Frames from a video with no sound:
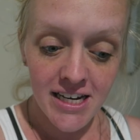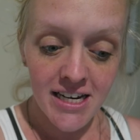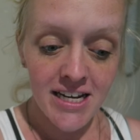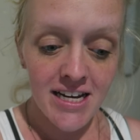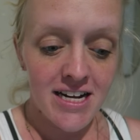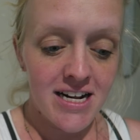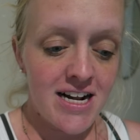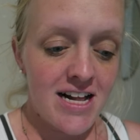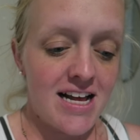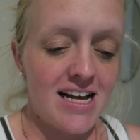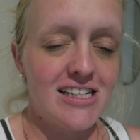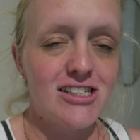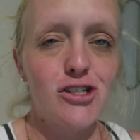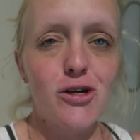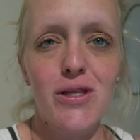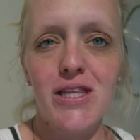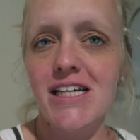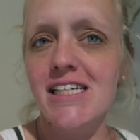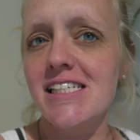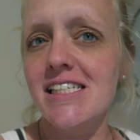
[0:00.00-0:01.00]
And
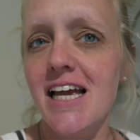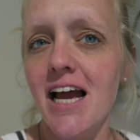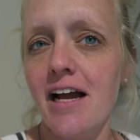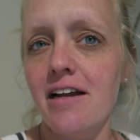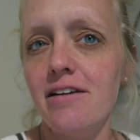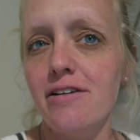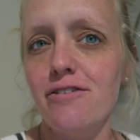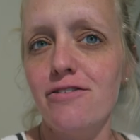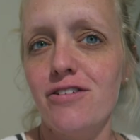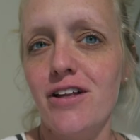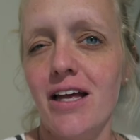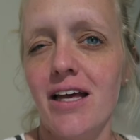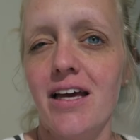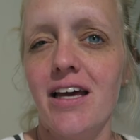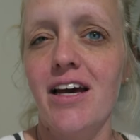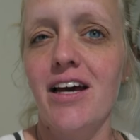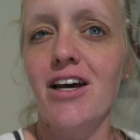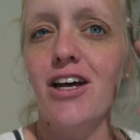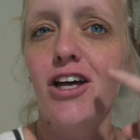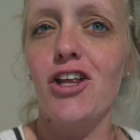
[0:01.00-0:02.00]
so this kind of like
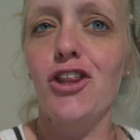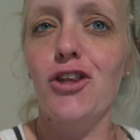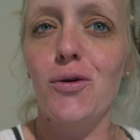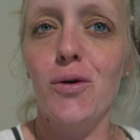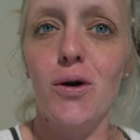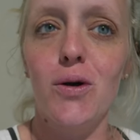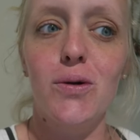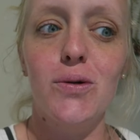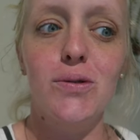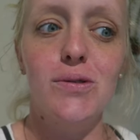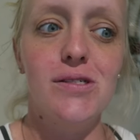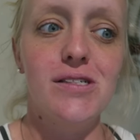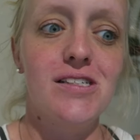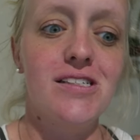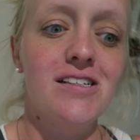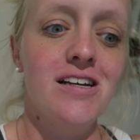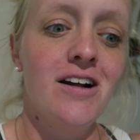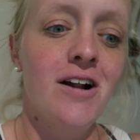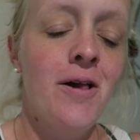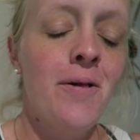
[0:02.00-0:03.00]
throws